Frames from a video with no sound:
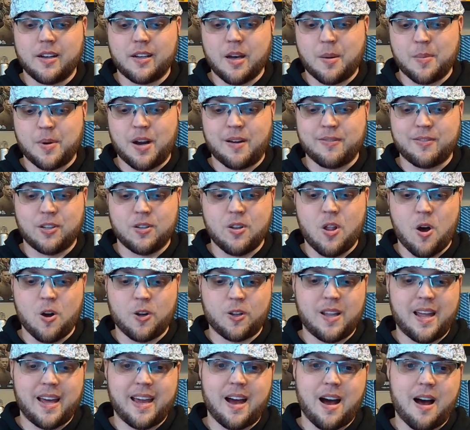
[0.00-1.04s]
coming off the
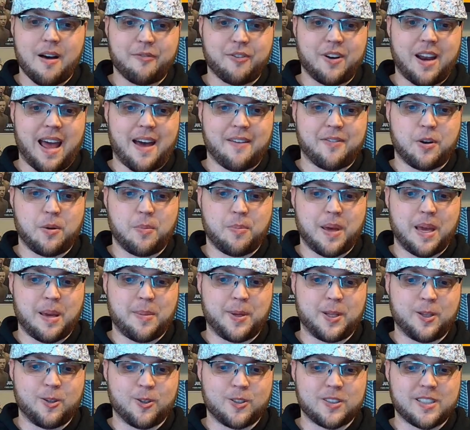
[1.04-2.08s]
long layoff and having a
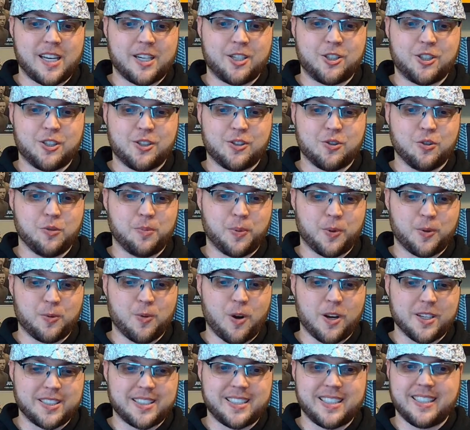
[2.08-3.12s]
baby looks like she's super
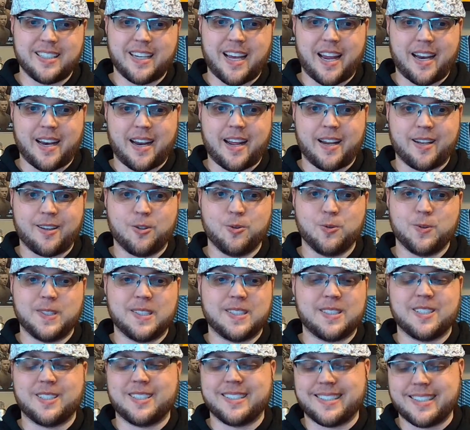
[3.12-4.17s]
rusty and
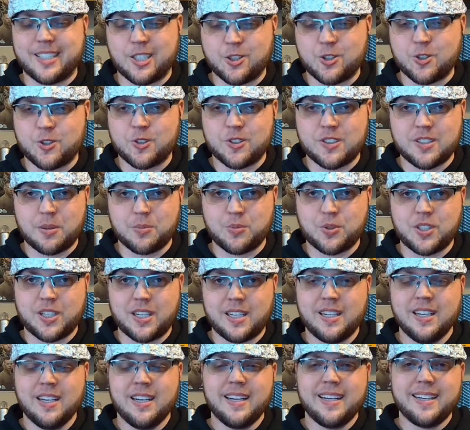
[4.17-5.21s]
loses a decision or some
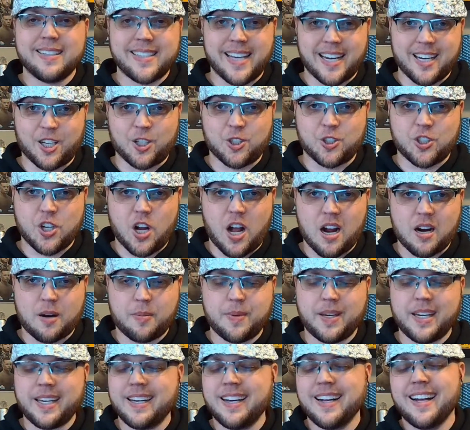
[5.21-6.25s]
shit, is that going to shock
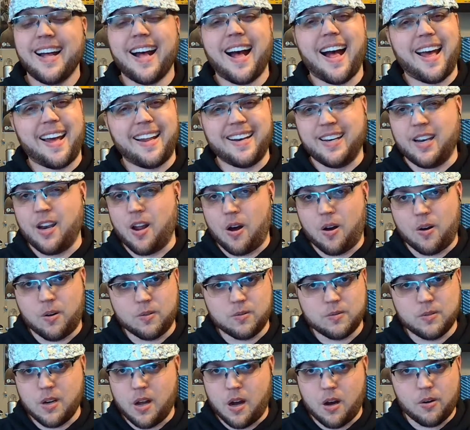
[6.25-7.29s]
me? No,
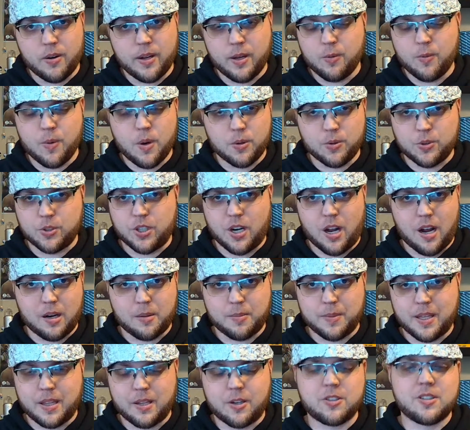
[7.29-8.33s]
it won't
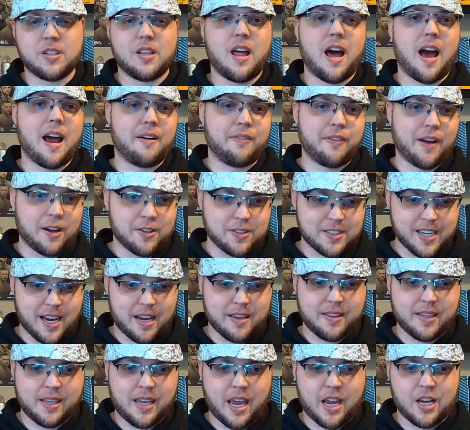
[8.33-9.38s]
shock me. There's a lot of
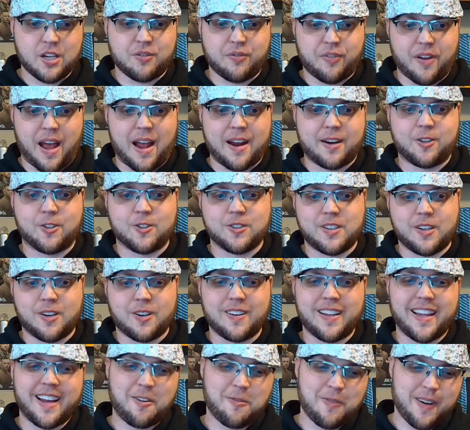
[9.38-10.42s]
outside the cage factors that are
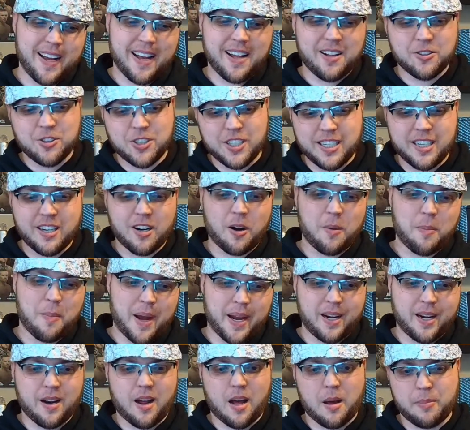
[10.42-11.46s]
like, well, GDR
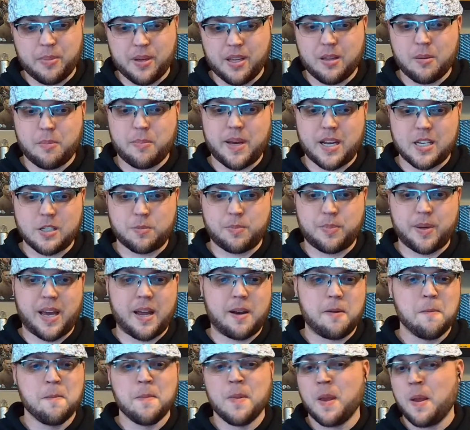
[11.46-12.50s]
might not be the best bet.